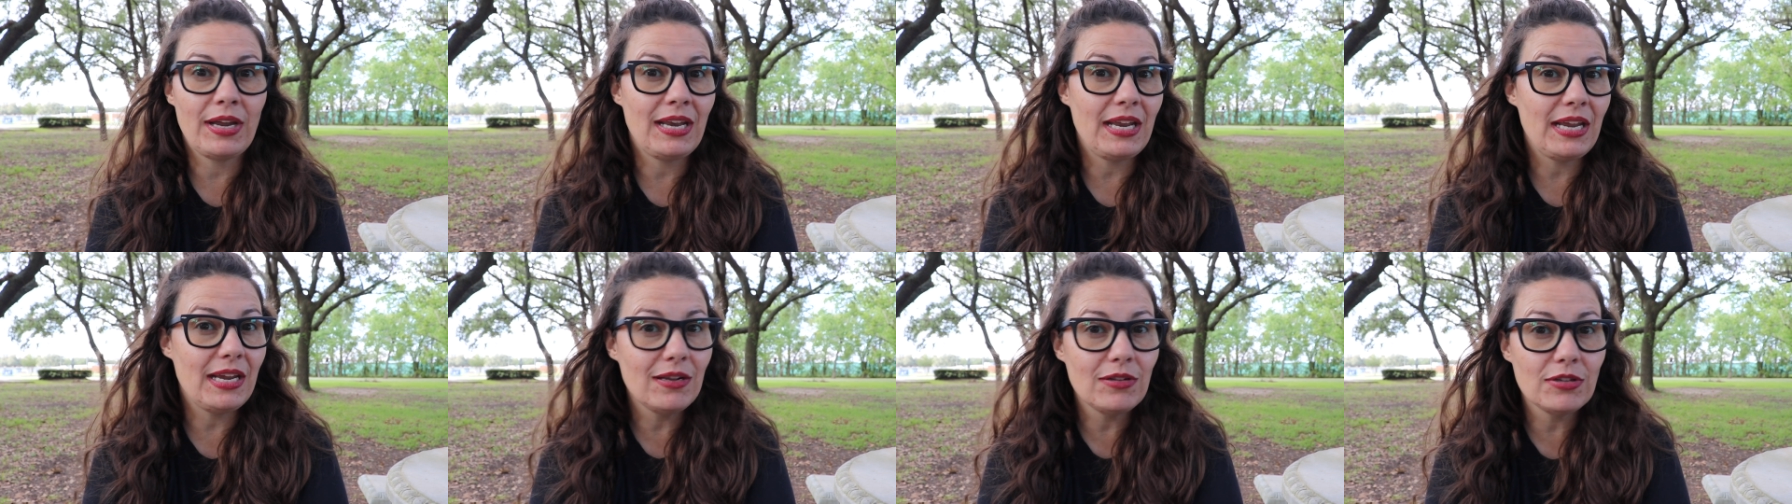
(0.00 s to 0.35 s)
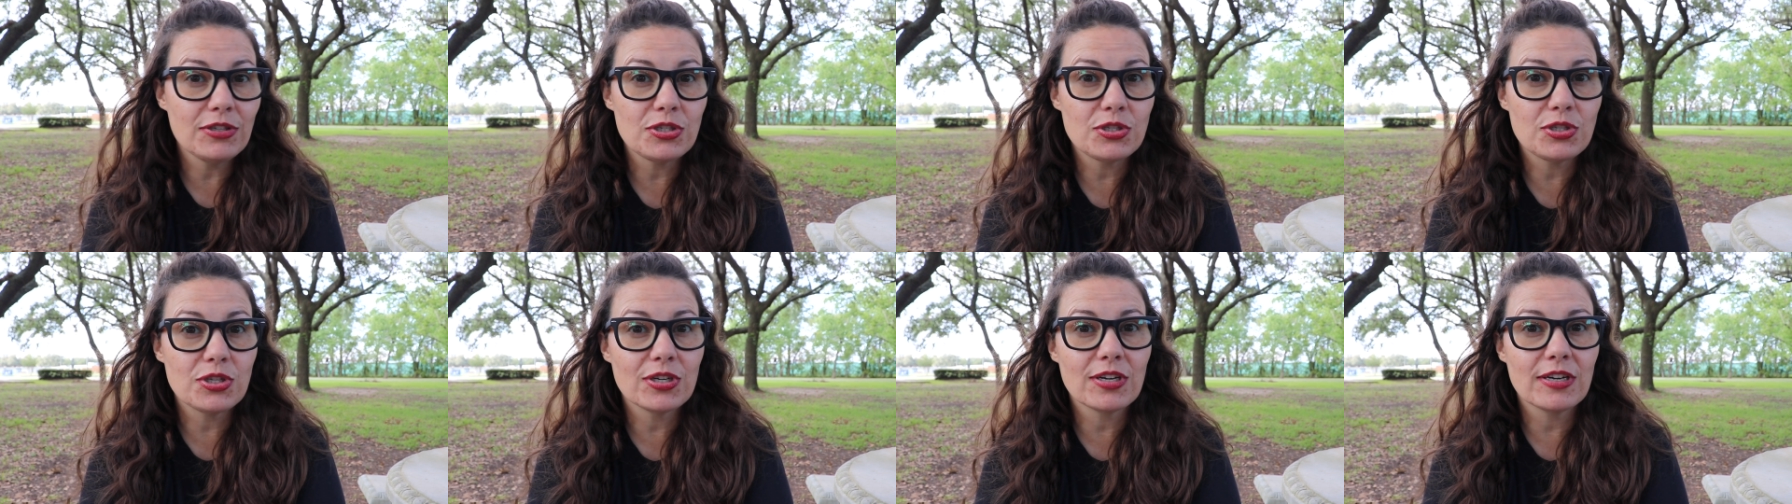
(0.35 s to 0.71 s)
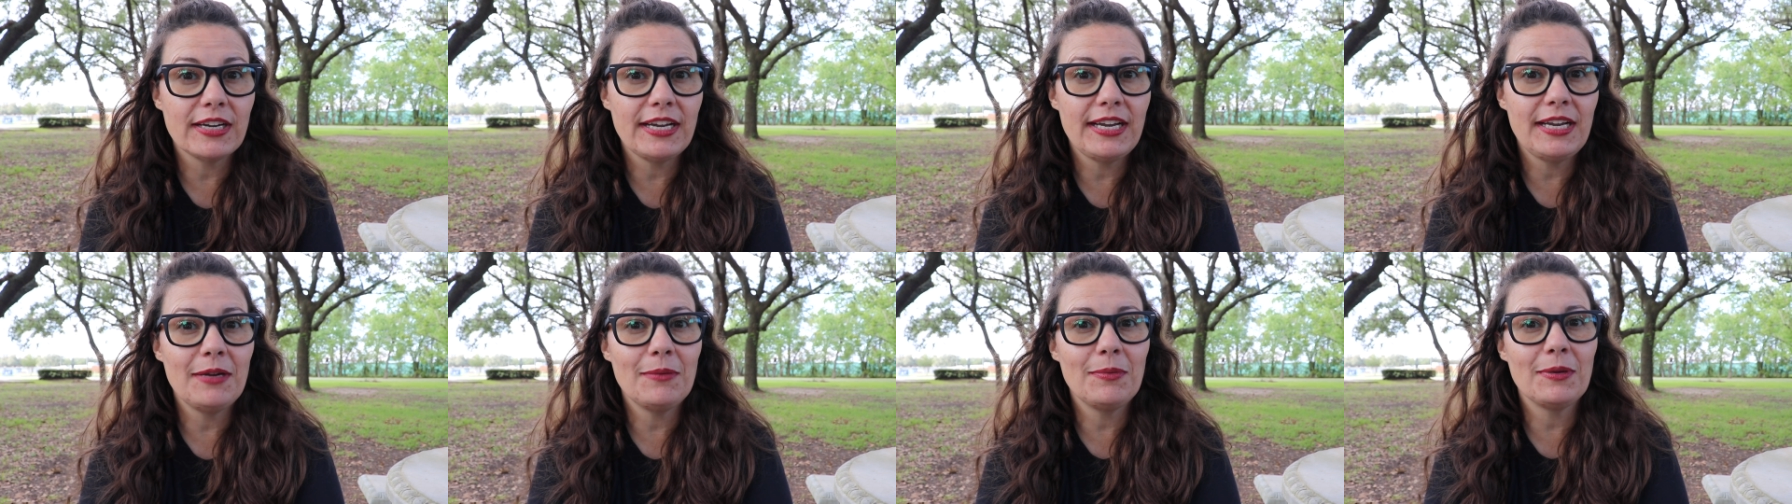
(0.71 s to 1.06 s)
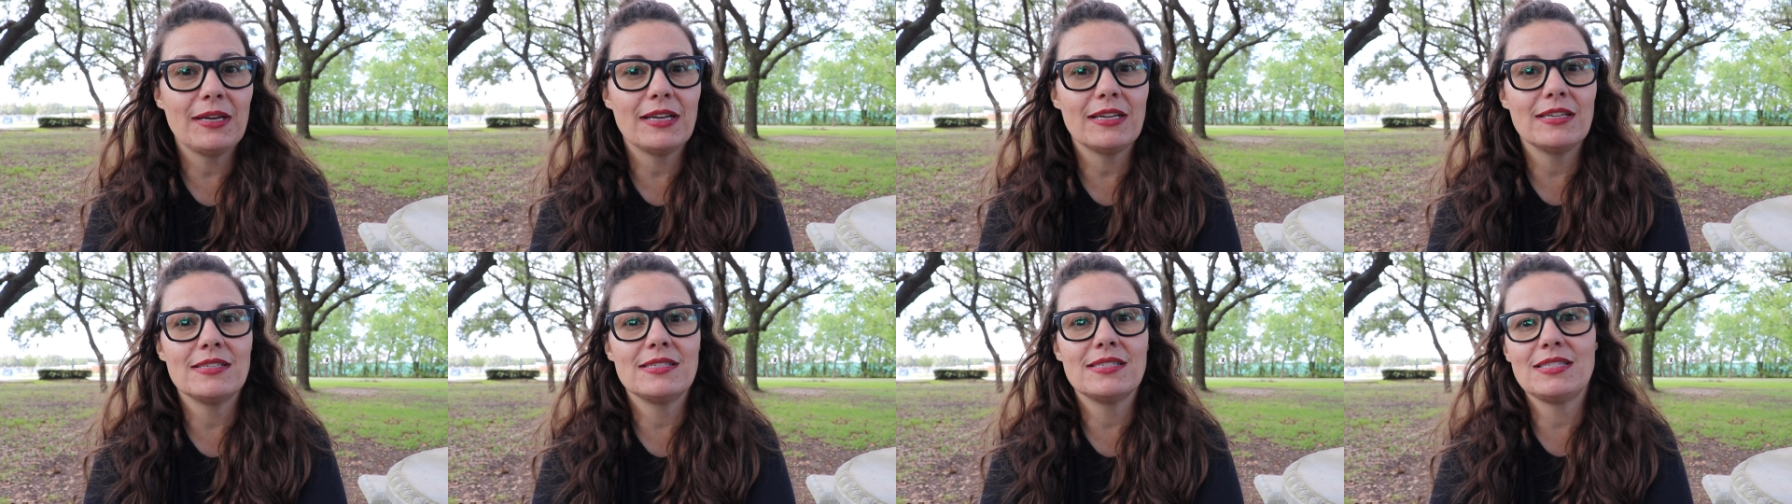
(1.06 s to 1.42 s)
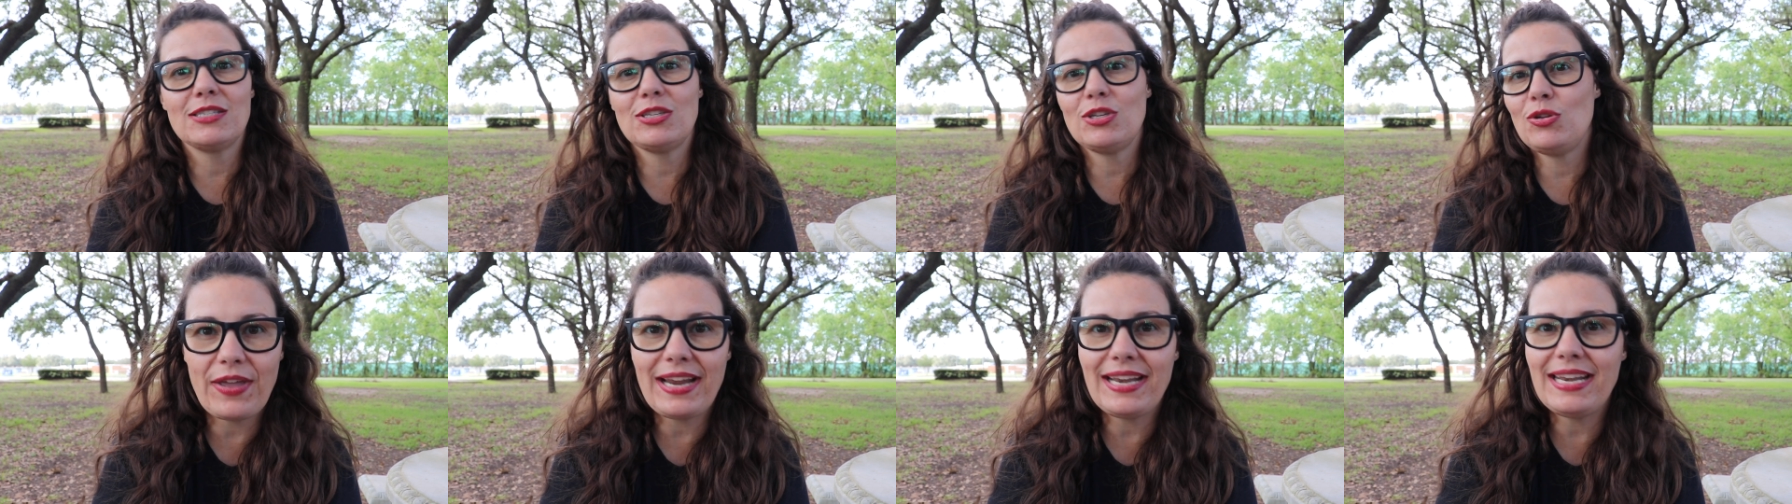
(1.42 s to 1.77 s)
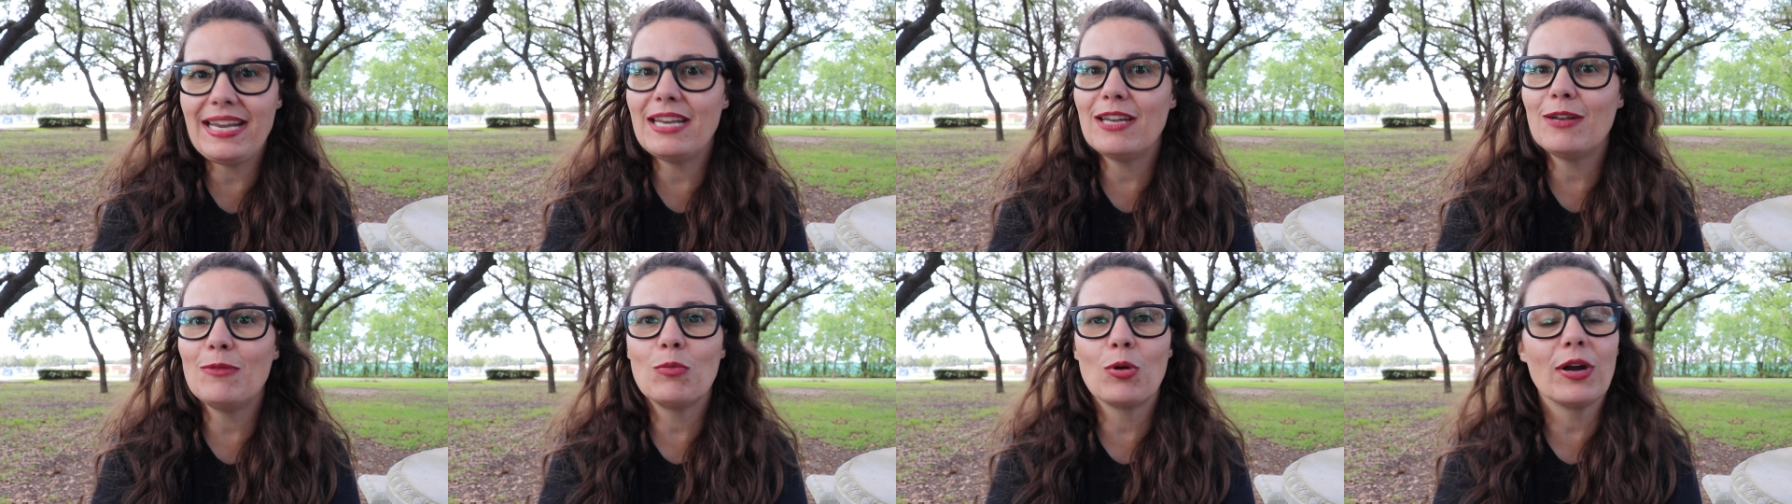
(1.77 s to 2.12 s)
an English degree because they
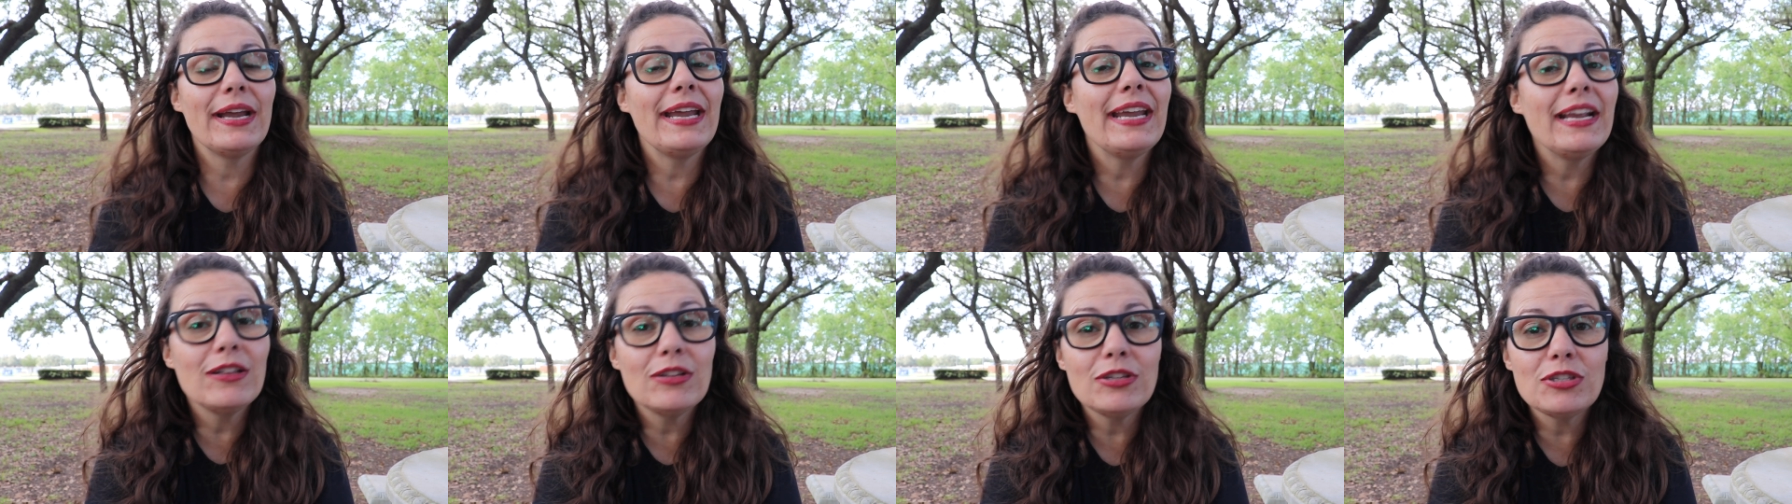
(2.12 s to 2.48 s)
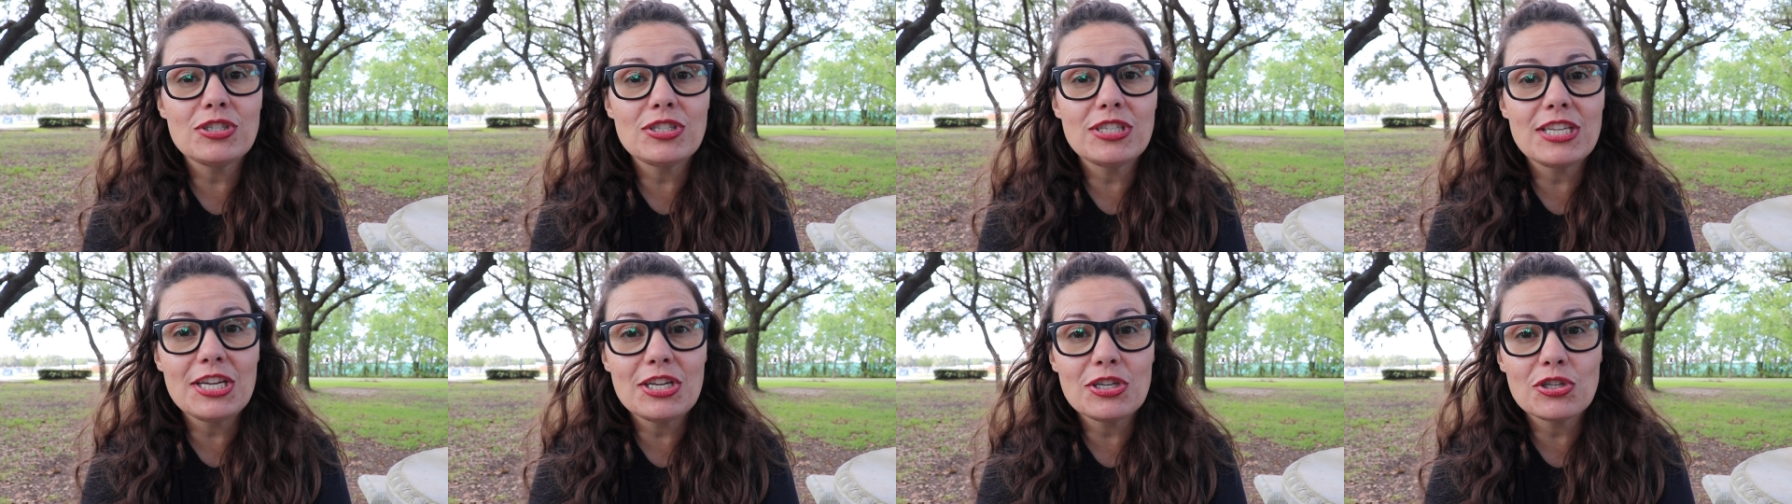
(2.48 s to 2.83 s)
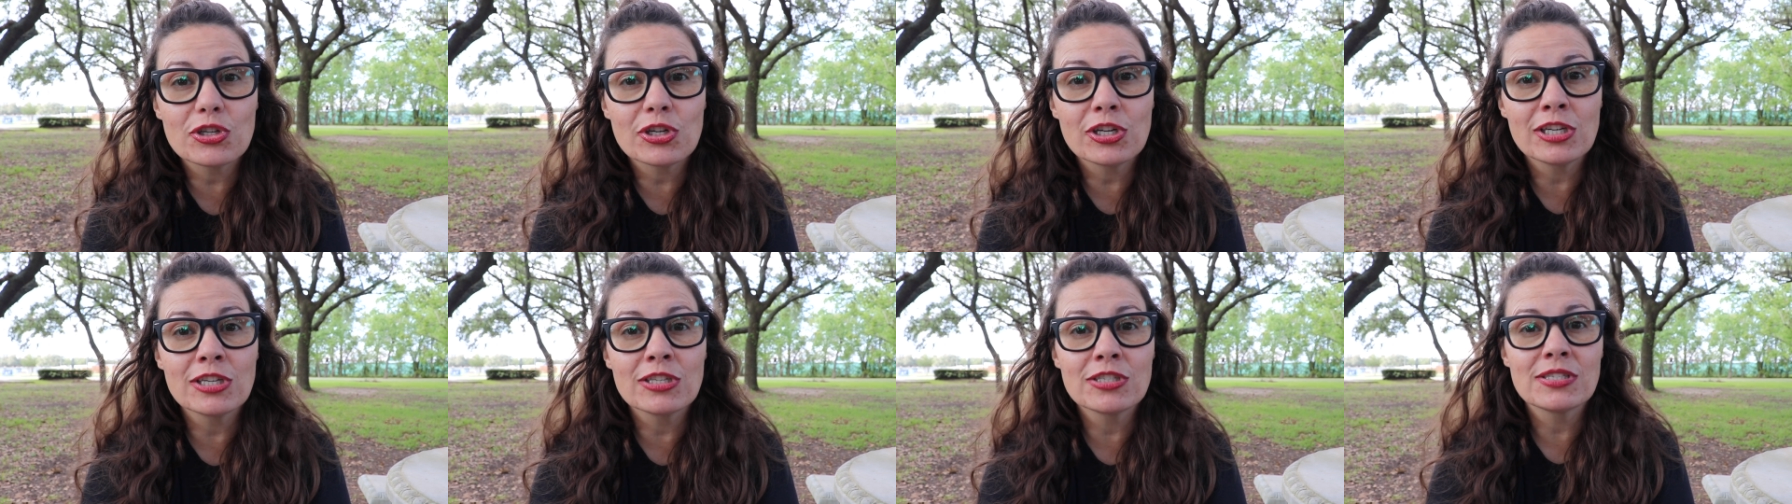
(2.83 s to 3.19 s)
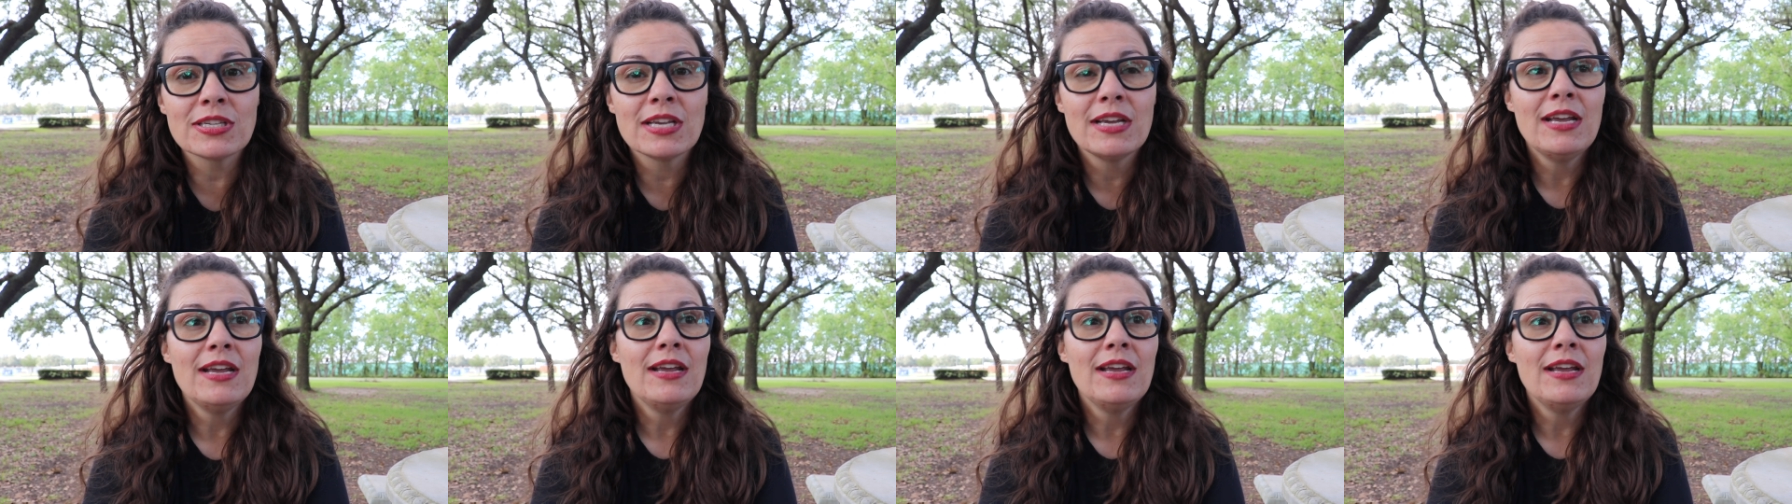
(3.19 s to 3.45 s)
needed more English teachers